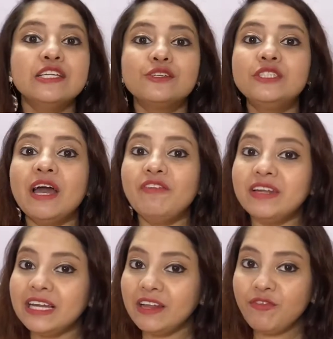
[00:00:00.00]
So
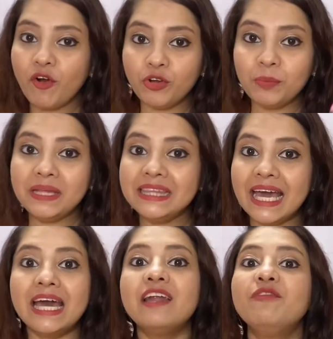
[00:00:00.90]
definitely follow me
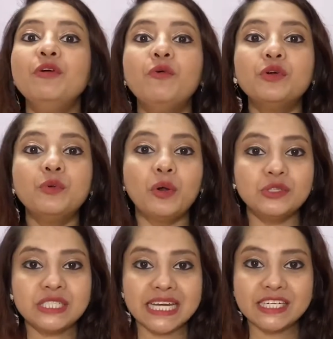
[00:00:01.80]
there if you would want
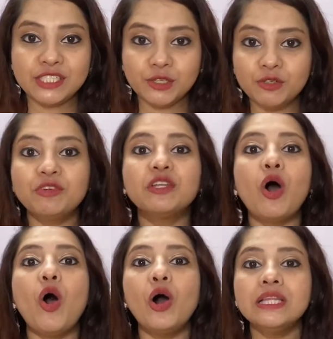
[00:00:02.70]
to stay tuned with
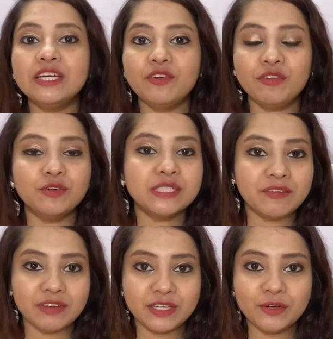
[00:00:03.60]
all the reviews
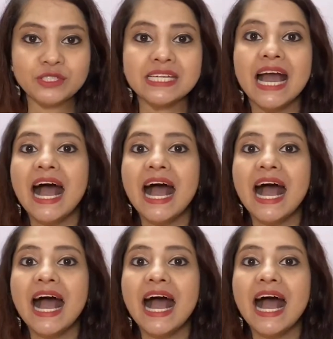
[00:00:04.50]
and videos.